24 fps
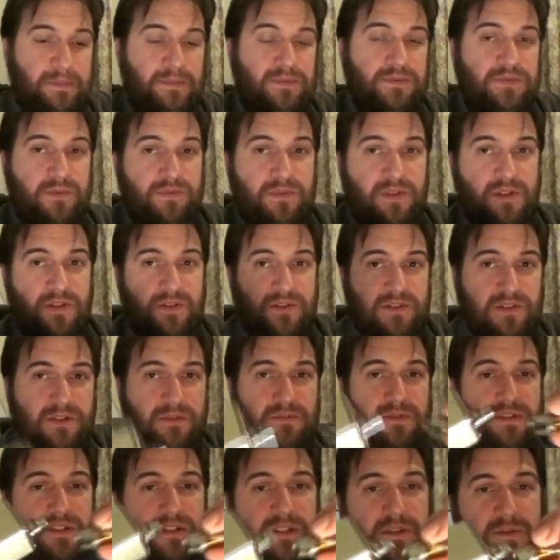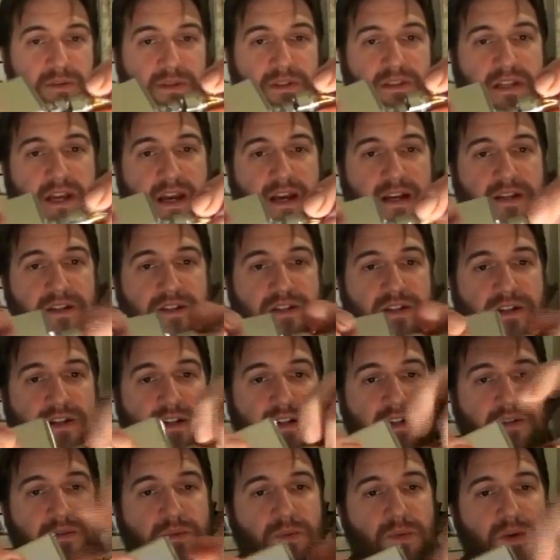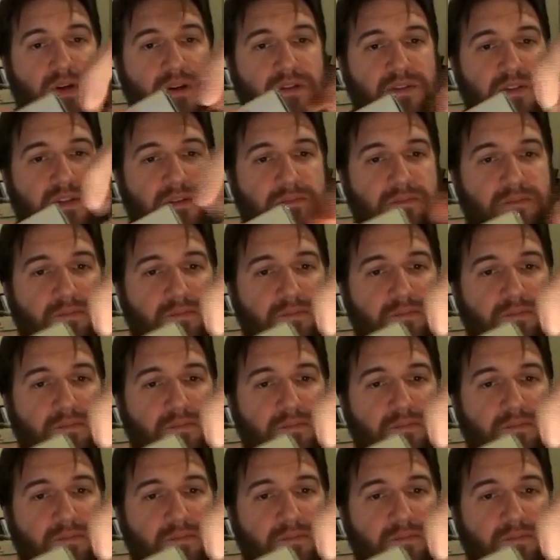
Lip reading: people's reviews, and I'm just going to attach one of